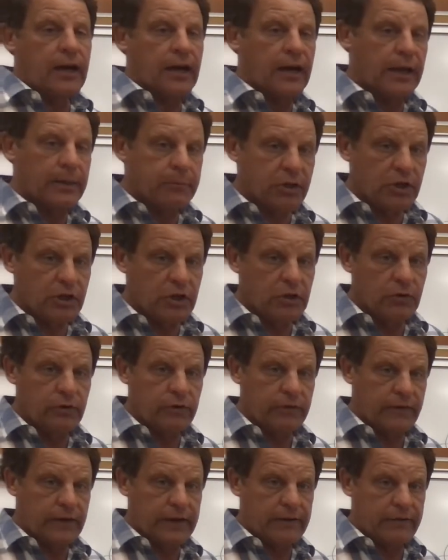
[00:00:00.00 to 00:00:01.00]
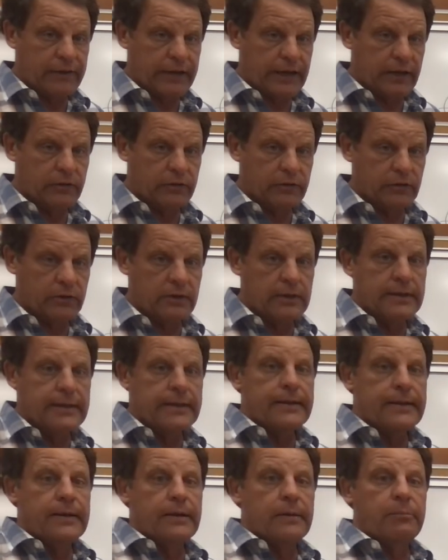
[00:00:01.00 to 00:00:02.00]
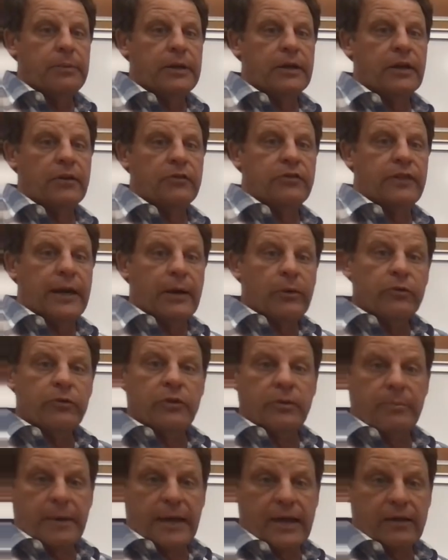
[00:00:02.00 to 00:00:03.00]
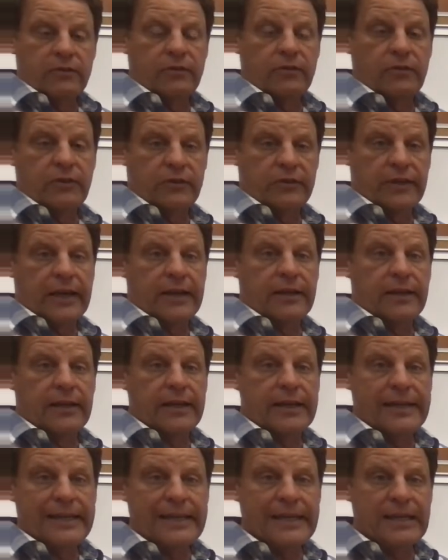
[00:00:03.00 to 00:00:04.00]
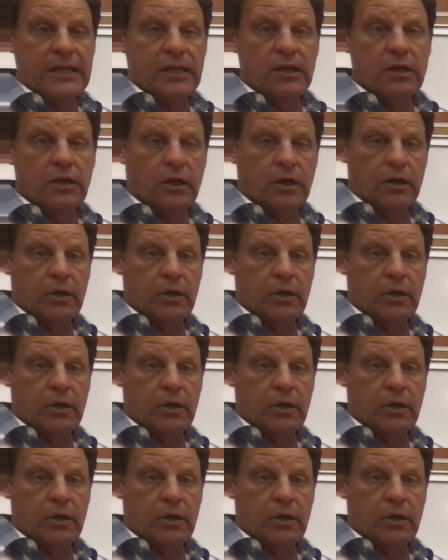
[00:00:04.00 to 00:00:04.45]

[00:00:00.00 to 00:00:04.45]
I'm going to use 5,000 because that was the mass of the satellite in our